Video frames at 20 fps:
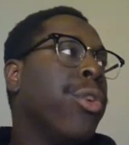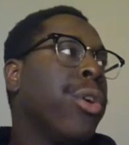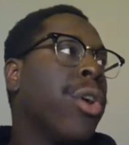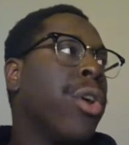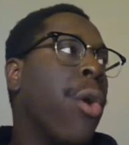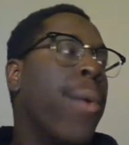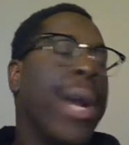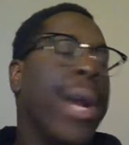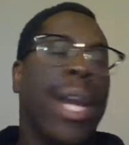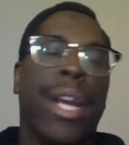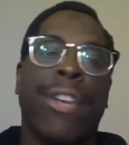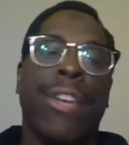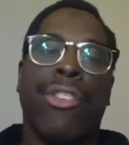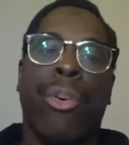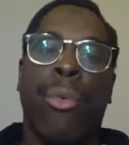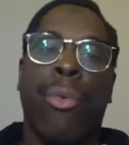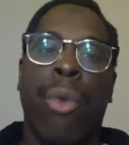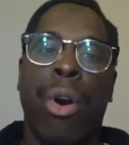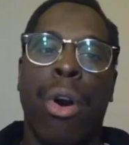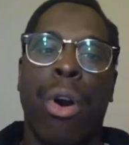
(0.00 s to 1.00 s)
going into
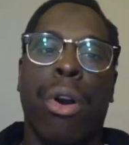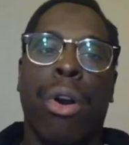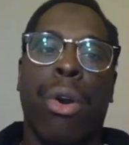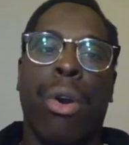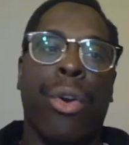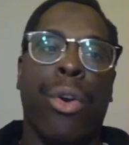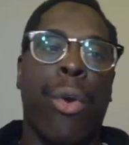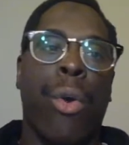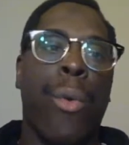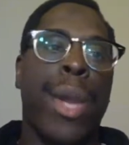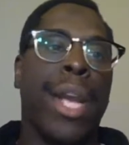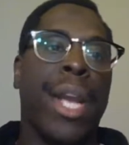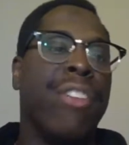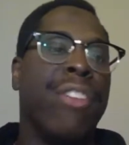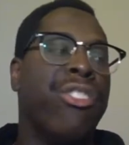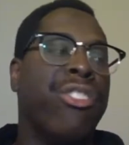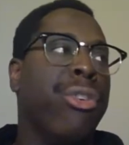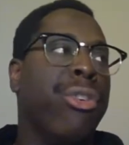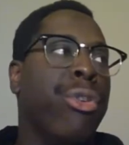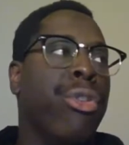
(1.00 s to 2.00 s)
work or going
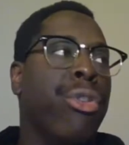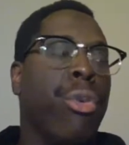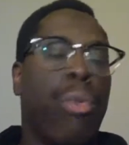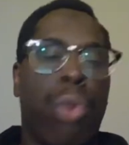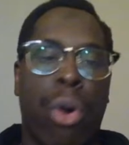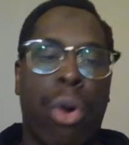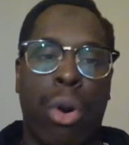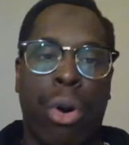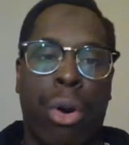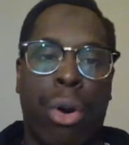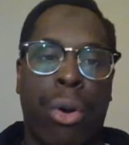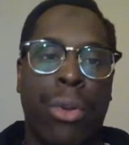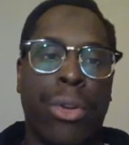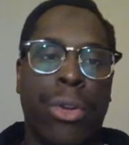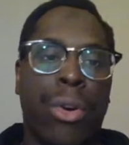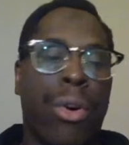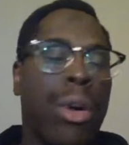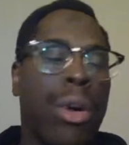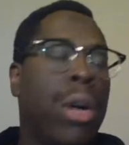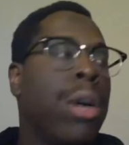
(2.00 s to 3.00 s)
into the world,
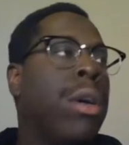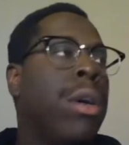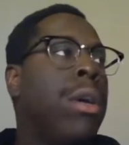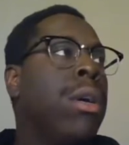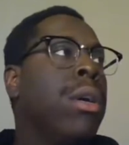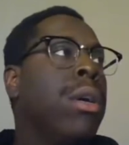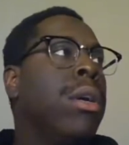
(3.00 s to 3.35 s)
or,